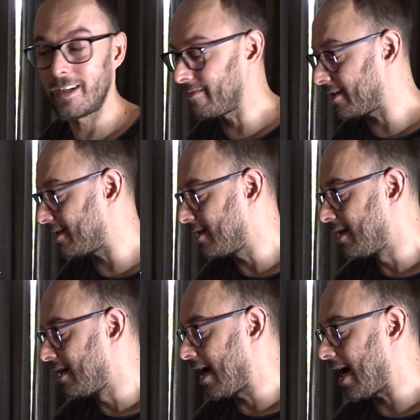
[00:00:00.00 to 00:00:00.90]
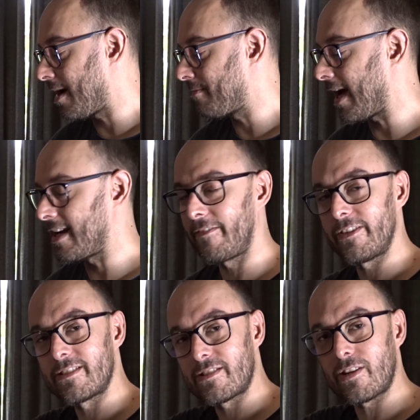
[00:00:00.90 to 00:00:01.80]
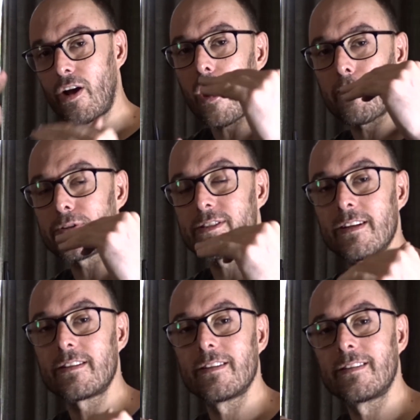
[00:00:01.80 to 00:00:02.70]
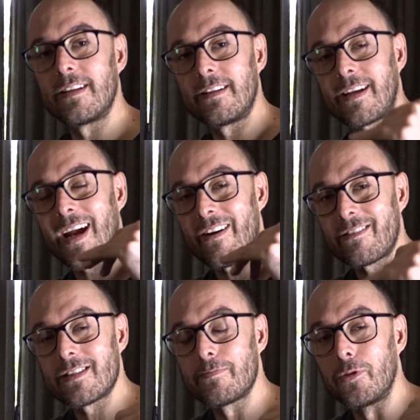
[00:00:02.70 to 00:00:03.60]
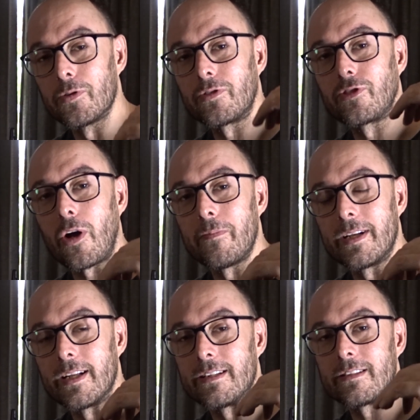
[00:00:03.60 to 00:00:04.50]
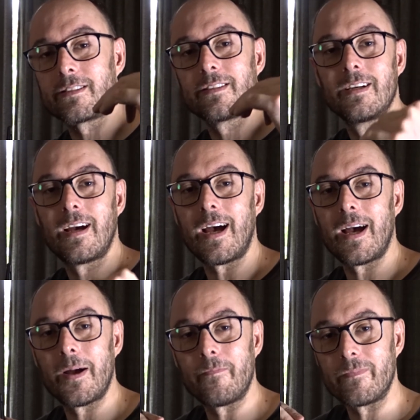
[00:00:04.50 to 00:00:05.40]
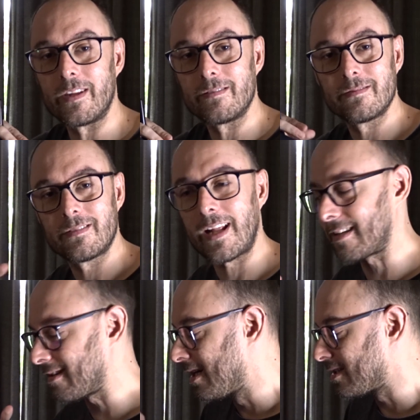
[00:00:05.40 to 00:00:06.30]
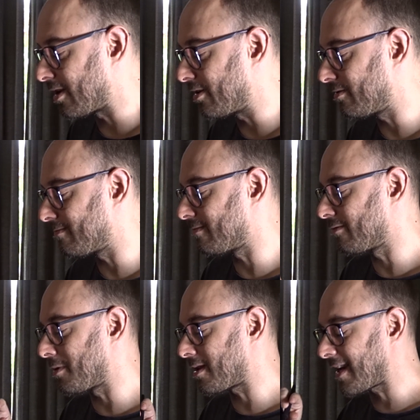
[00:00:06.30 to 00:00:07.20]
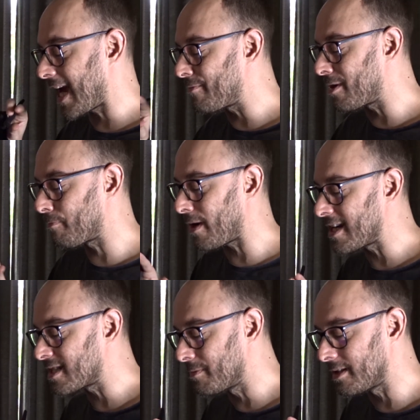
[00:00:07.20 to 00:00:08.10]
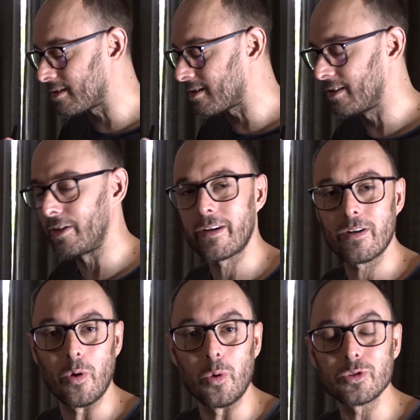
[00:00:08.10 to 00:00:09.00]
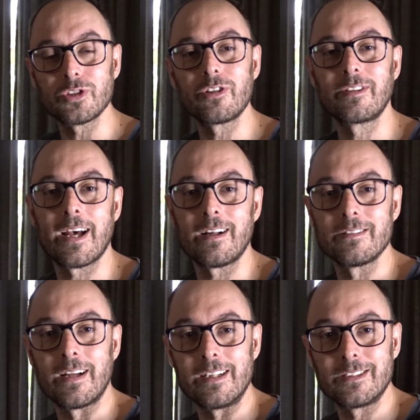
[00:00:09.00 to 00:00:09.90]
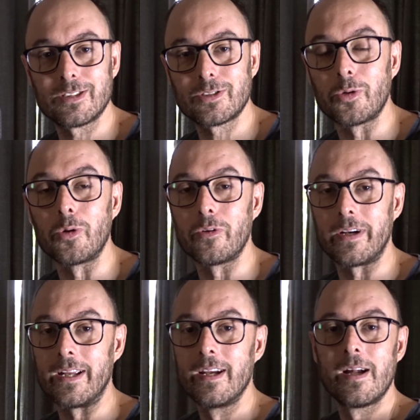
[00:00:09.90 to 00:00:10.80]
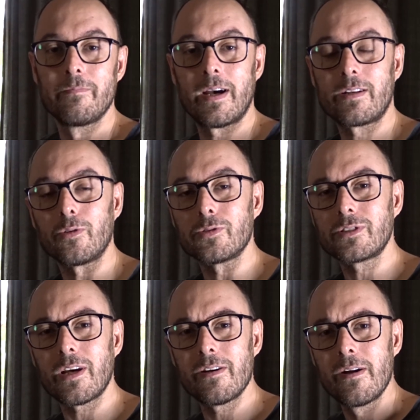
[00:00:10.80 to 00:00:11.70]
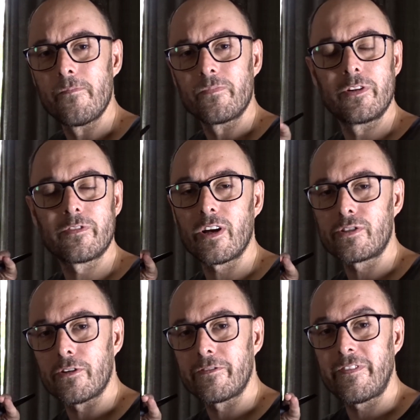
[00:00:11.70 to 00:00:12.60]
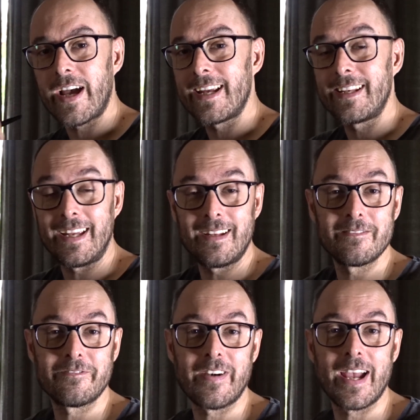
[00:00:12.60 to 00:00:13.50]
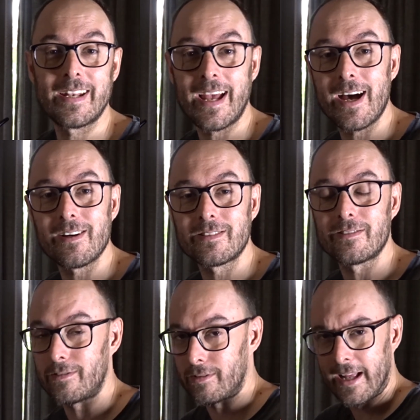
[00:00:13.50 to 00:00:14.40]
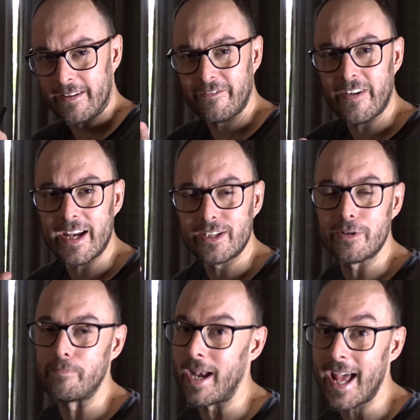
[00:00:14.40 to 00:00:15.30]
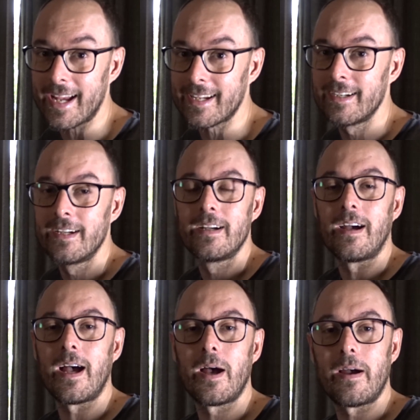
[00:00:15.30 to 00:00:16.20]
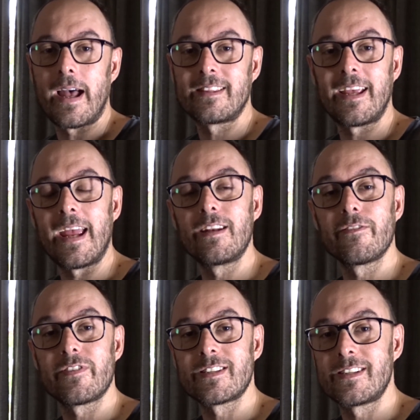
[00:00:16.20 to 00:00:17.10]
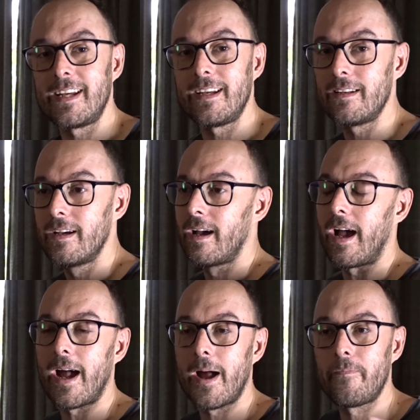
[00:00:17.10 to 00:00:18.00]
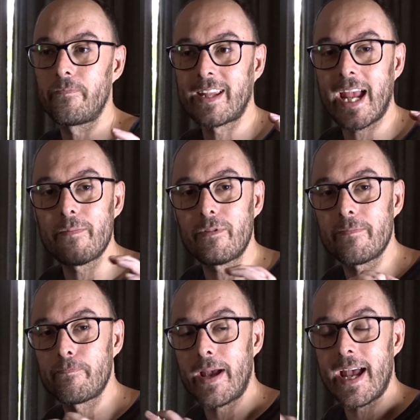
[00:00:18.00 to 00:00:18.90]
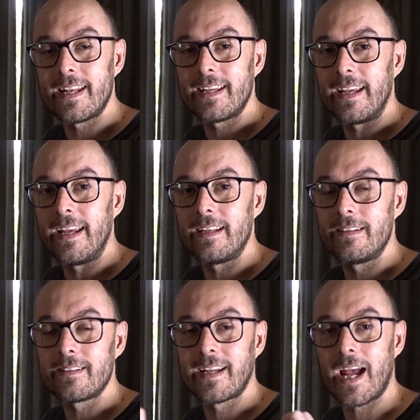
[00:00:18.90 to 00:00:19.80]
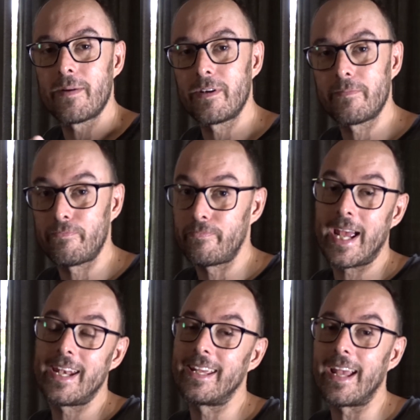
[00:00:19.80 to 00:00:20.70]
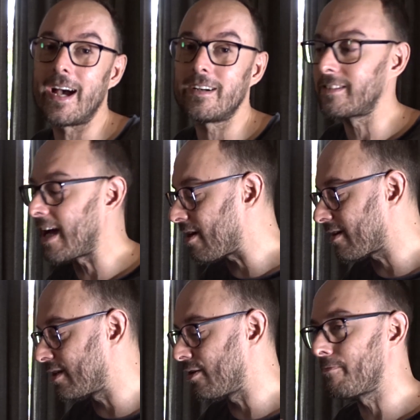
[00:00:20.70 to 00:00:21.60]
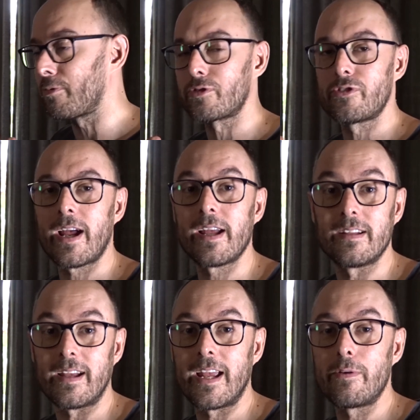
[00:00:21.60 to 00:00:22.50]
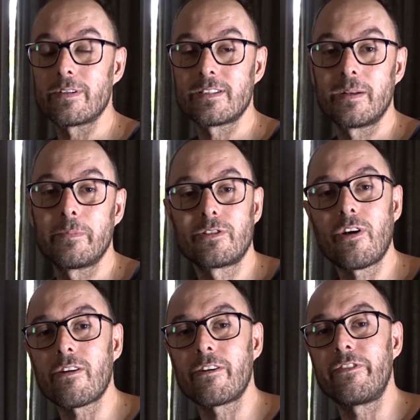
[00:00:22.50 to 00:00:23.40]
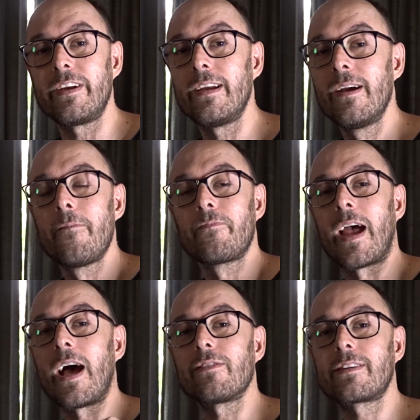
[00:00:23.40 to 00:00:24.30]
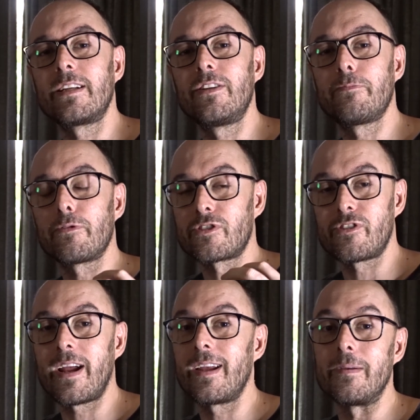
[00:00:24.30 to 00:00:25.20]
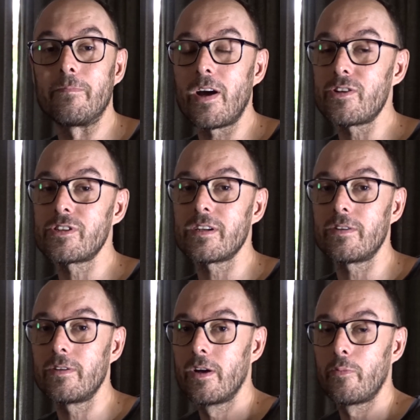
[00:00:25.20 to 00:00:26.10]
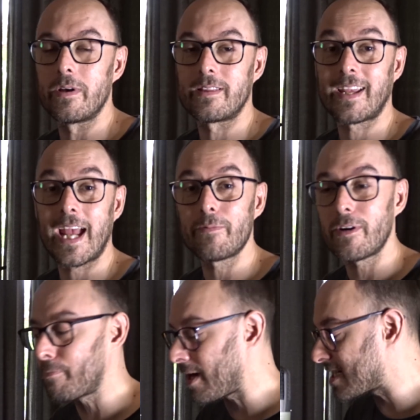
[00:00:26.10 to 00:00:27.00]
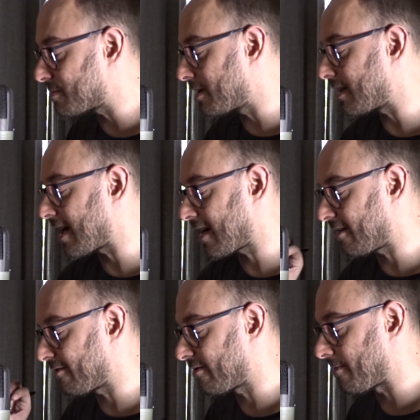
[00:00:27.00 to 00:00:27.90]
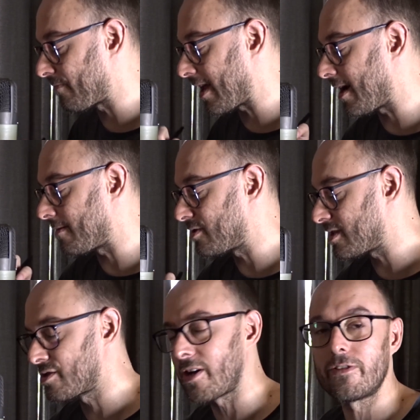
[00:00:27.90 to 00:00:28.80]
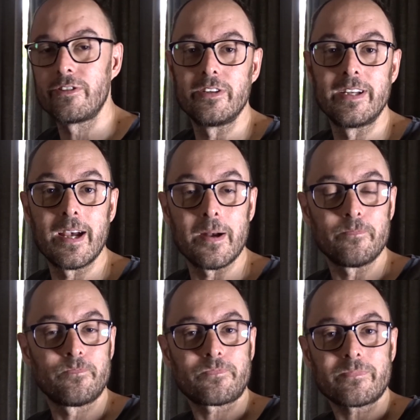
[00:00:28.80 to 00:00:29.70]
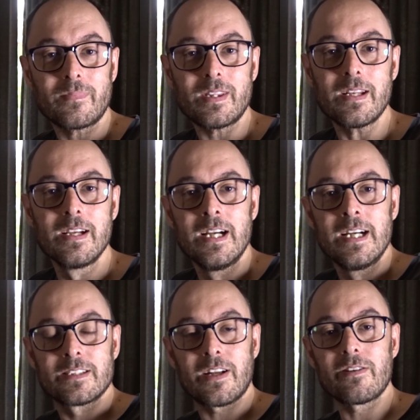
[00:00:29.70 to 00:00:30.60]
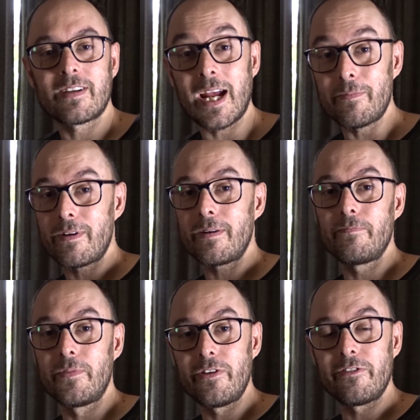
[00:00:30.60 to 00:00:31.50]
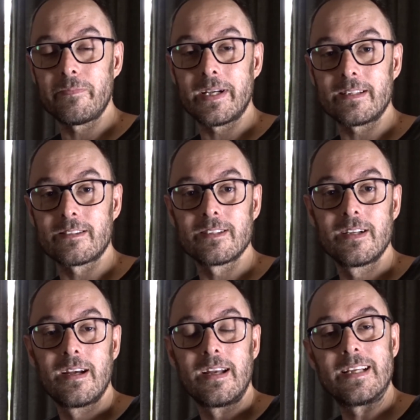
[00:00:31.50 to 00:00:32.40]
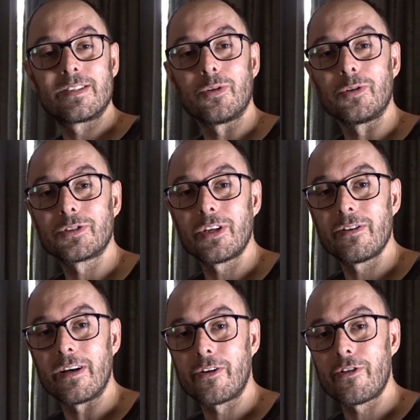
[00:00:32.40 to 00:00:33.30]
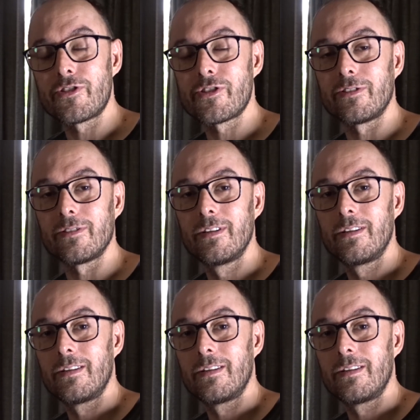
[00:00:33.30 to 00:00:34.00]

even, um and if it's opposite, then the character is more dominant. um Like, so you, with camera placement, you can also tell a story, but also you've got your fade in, fade out, like fade to black uh, at the end of a scene, um, camera panning in, camera panning out. How can you portray, again with cinematography, how can you portray emotion with camera placement, like I've um, just shown you here. So camera movement is also a crucial